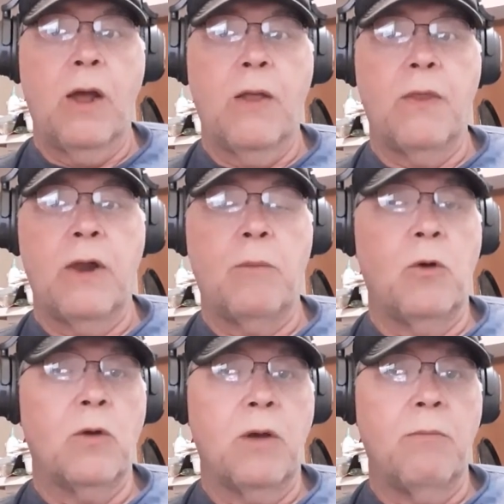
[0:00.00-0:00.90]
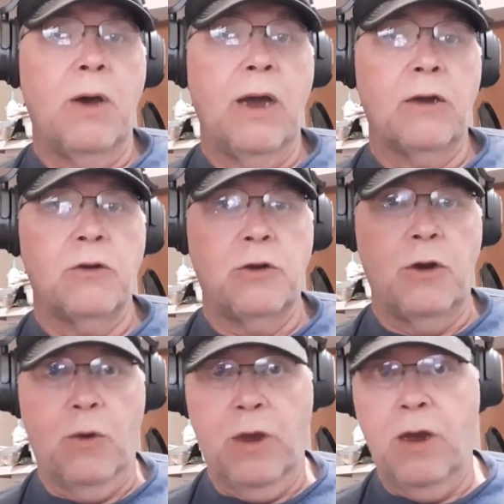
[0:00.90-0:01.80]
and then I'm going to come back and
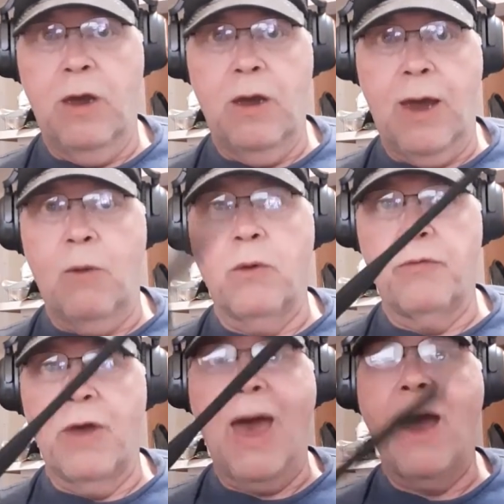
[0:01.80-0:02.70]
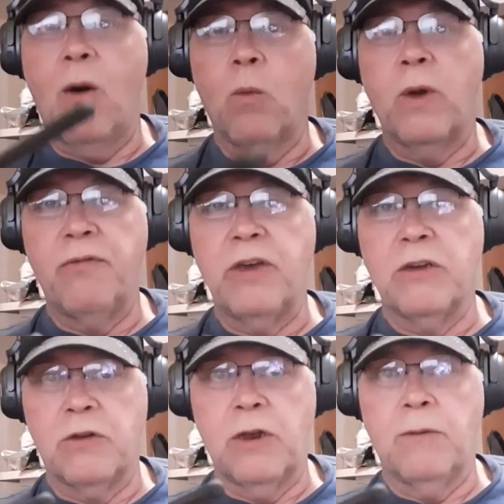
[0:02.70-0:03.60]
show you how we how we
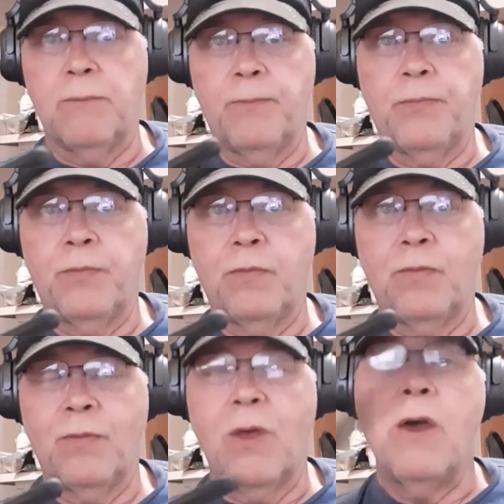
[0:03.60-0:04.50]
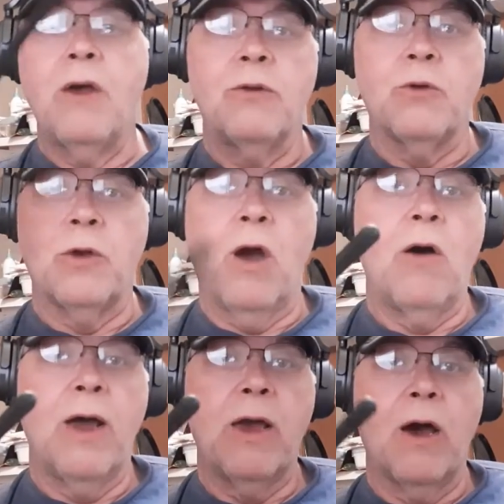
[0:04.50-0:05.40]
fixed it. So
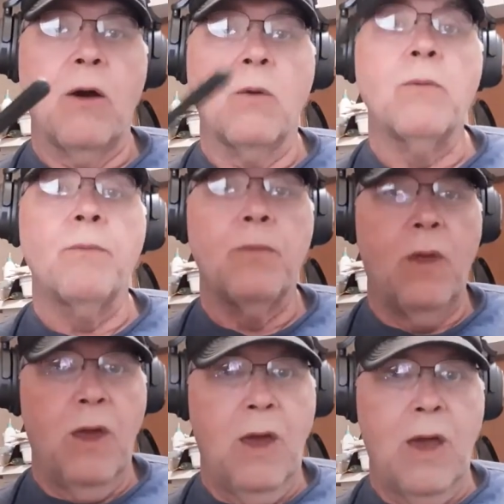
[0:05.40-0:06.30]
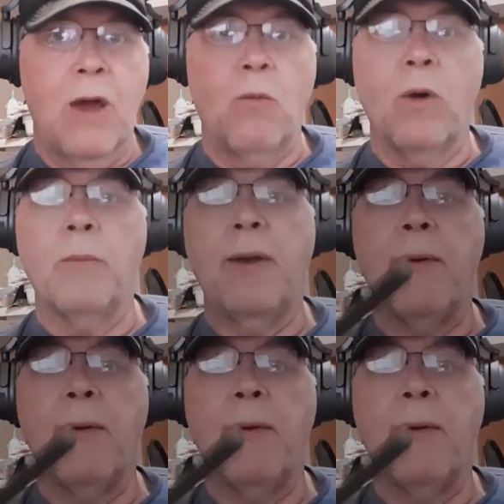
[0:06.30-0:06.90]
y'all hang on and we'll be